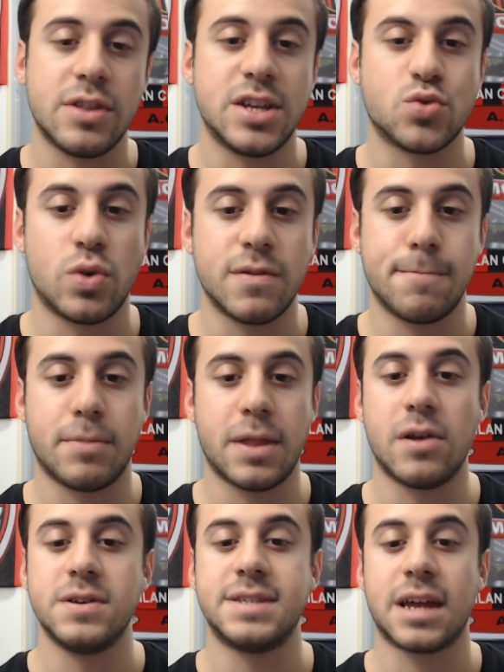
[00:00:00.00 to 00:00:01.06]
as one of the
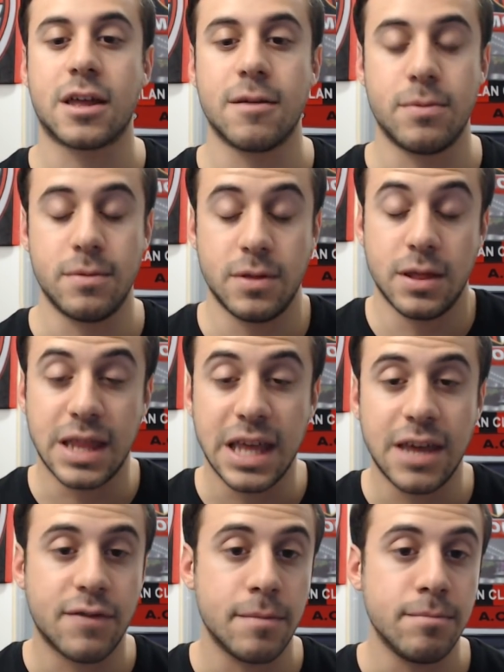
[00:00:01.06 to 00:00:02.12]
players that could
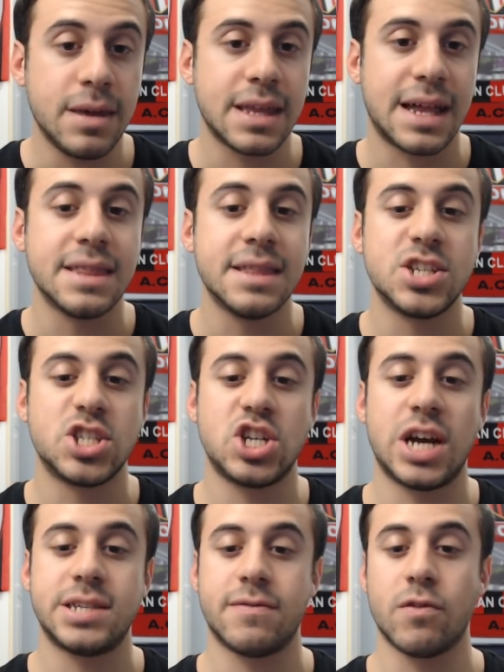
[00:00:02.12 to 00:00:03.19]
leave Milan this
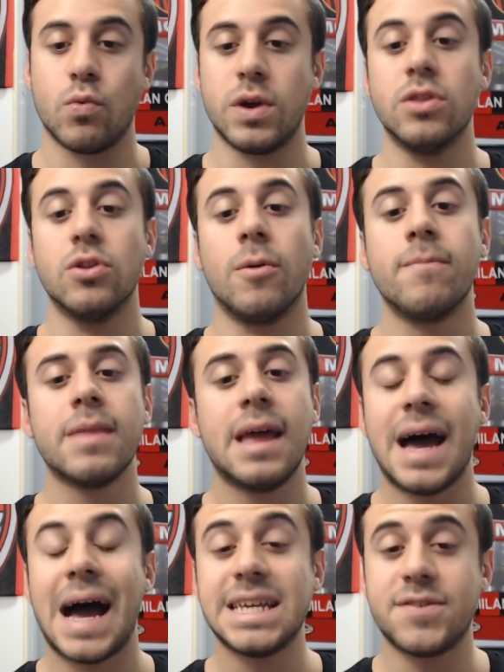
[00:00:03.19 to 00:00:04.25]
transfer window.
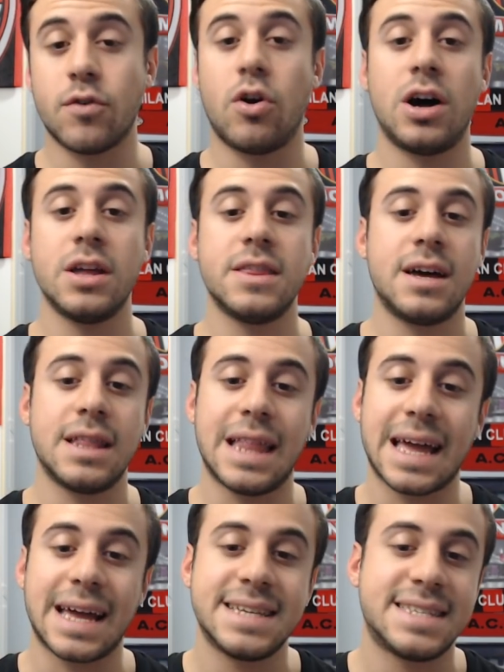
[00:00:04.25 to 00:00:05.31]
As for Honda,
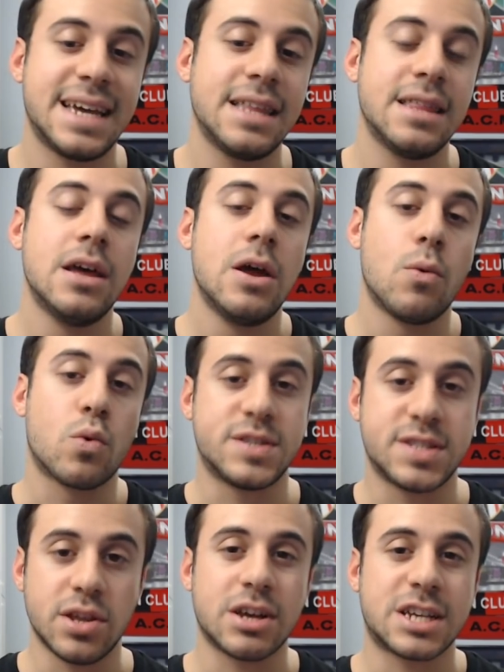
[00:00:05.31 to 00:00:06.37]
like I said, we're
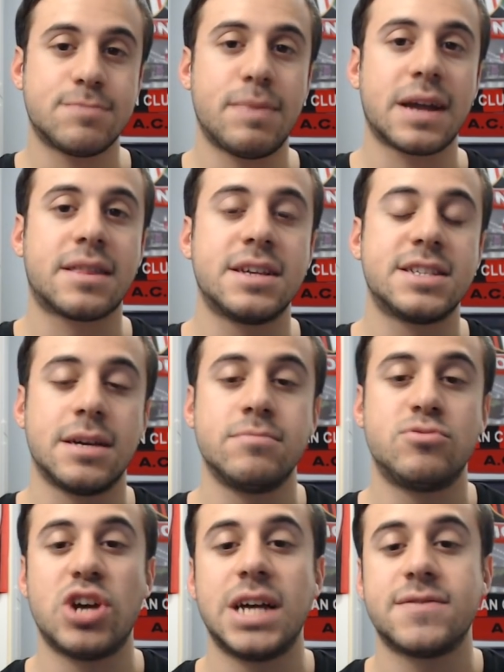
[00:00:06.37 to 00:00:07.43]
still expecting some
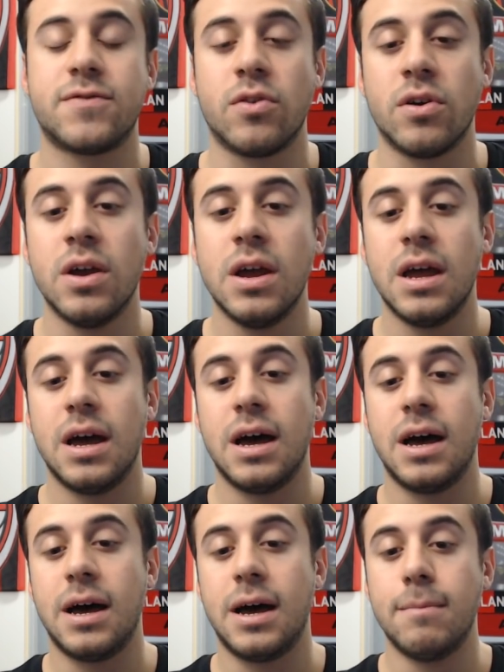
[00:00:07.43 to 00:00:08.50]
transfer
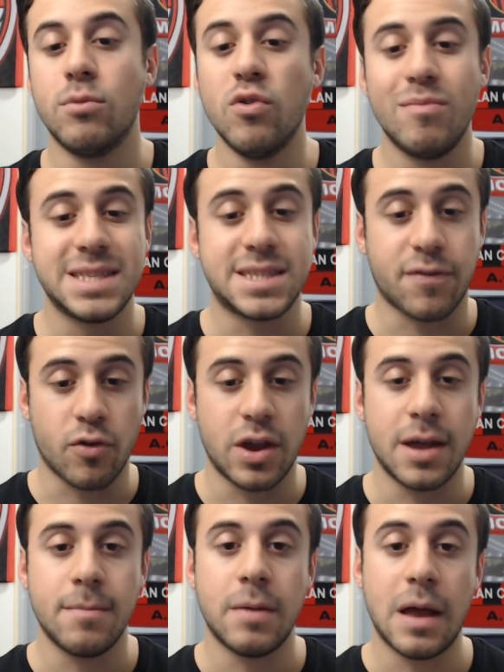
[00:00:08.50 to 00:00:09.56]
movements for
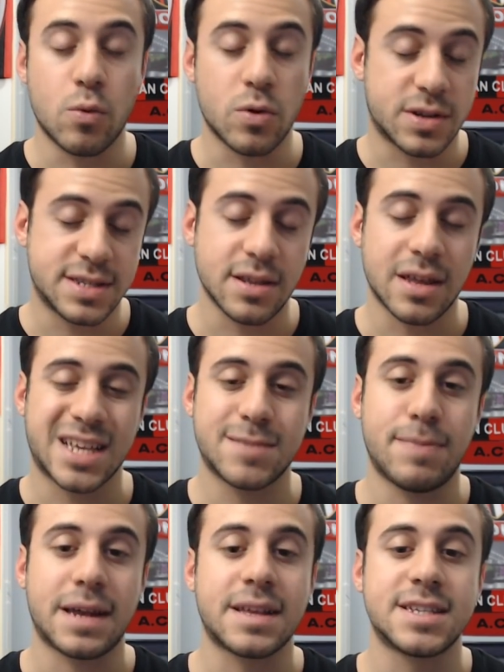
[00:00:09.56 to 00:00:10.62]
him, and we're still
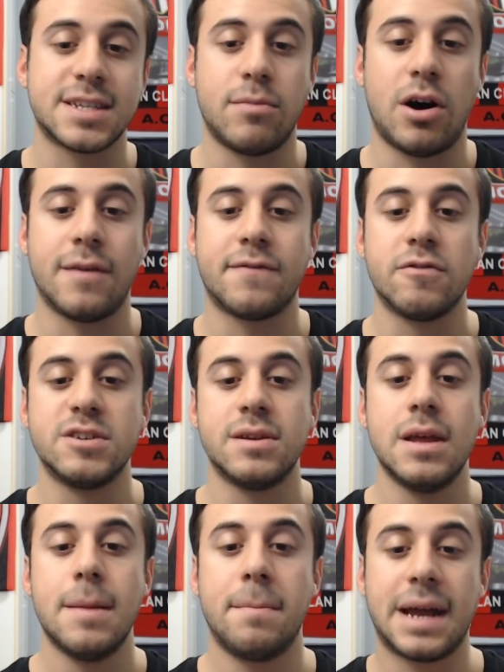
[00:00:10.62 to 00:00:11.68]
expecting some offers,
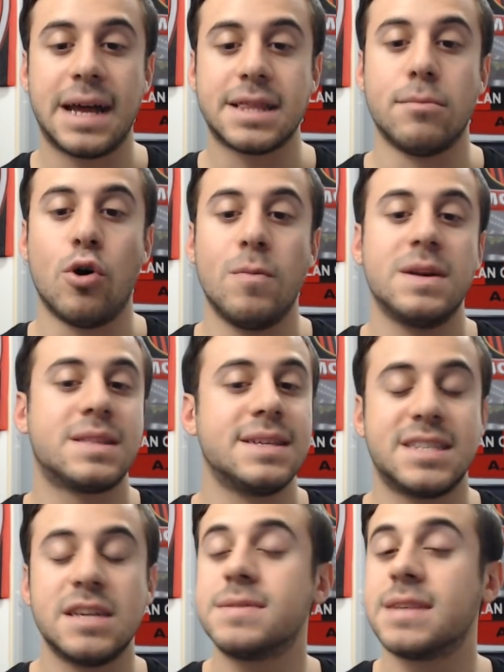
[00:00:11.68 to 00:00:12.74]
but at the moment it
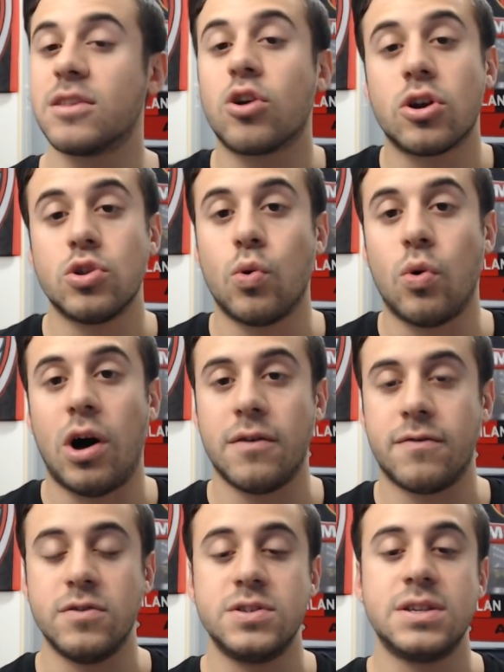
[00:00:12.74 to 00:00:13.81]
seems like there are no
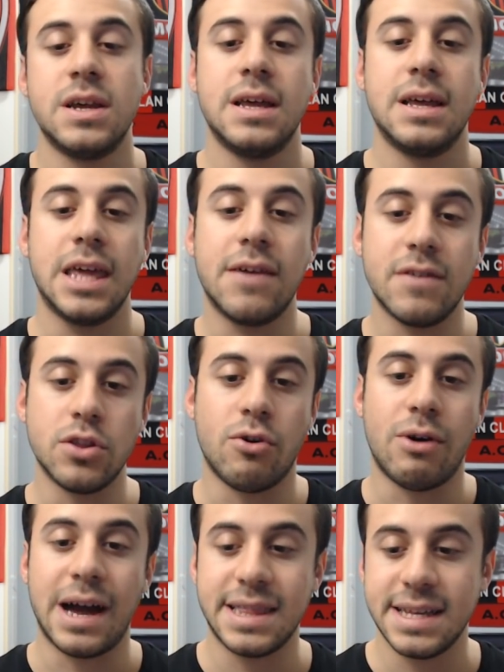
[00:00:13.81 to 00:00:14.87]
offers, even
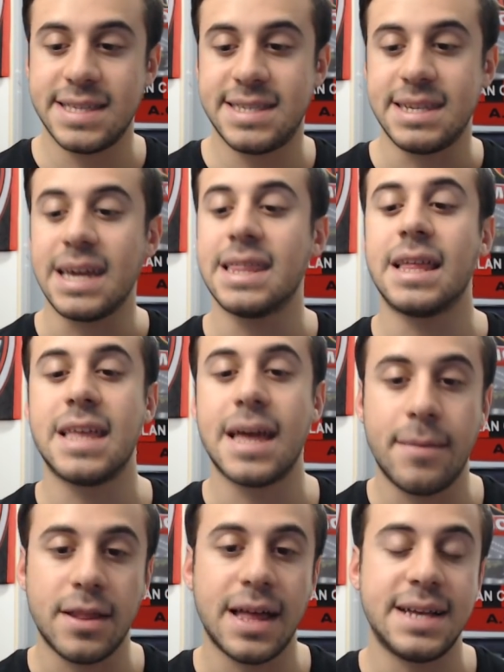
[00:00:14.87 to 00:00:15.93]
though I did say that the
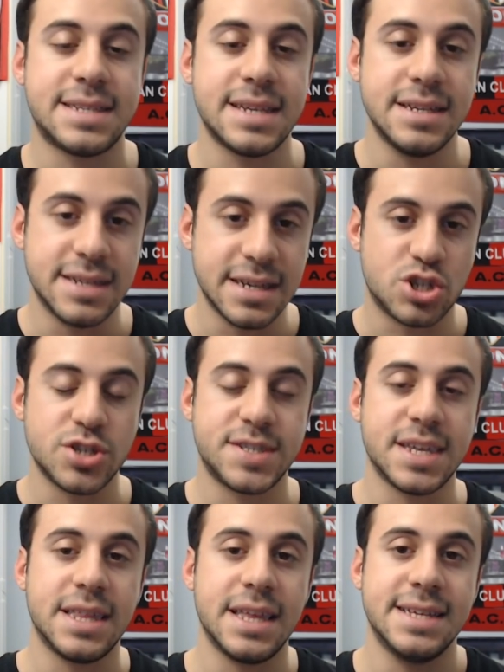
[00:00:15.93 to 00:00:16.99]
MLS is
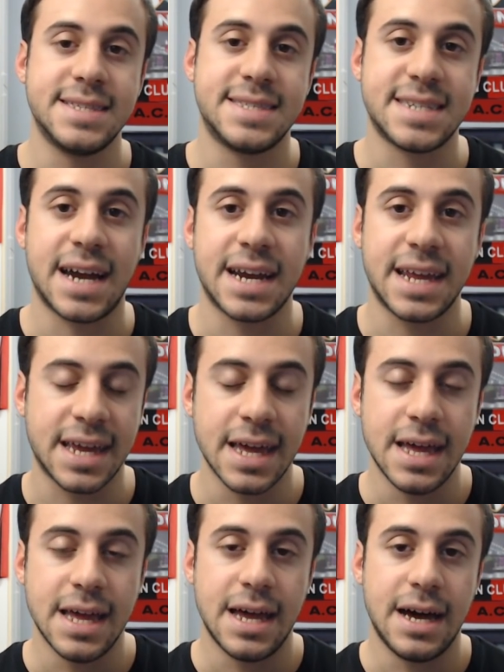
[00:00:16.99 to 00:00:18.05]
interested in signing
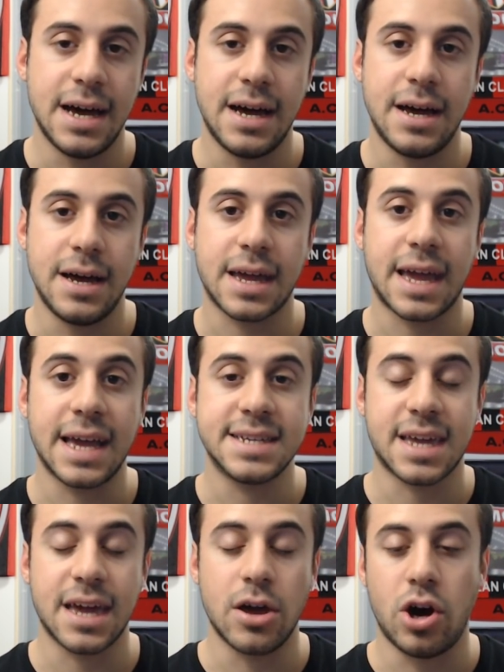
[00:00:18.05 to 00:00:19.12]

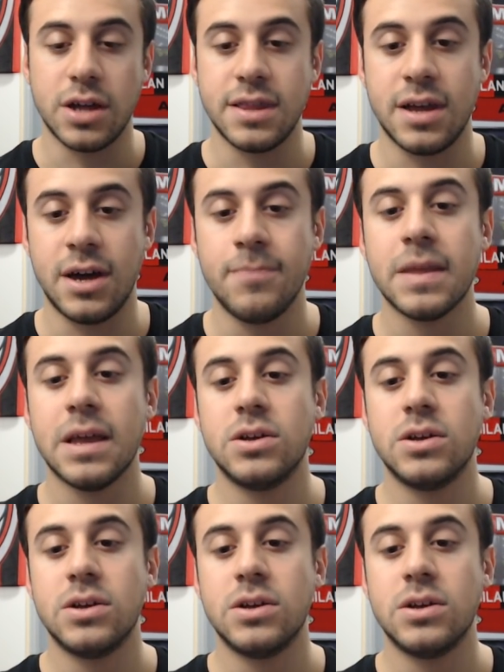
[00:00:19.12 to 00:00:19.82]
Keisuke Honda.